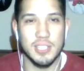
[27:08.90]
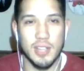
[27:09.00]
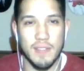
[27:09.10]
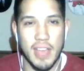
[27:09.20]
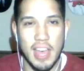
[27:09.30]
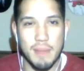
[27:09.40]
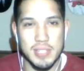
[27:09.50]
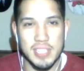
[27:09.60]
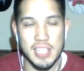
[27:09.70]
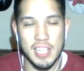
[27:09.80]
I've been
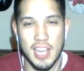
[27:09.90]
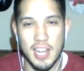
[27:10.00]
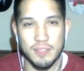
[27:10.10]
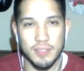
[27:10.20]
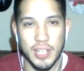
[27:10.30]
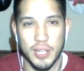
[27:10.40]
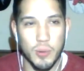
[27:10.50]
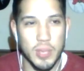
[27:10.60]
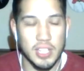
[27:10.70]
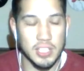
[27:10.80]
sitting on it for like a
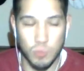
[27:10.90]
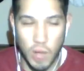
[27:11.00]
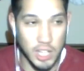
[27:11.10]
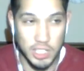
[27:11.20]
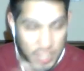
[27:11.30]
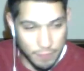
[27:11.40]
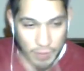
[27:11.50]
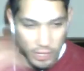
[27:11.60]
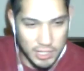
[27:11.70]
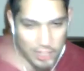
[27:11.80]
week, just watching that
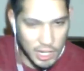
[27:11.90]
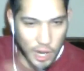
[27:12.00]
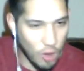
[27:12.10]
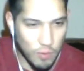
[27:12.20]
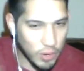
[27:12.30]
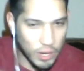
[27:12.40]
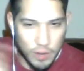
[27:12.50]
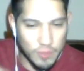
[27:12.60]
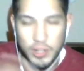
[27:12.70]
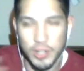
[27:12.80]
fucking thing over and
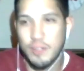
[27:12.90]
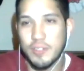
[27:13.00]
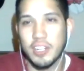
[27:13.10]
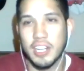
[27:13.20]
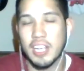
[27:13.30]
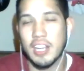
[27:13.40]
over and over again.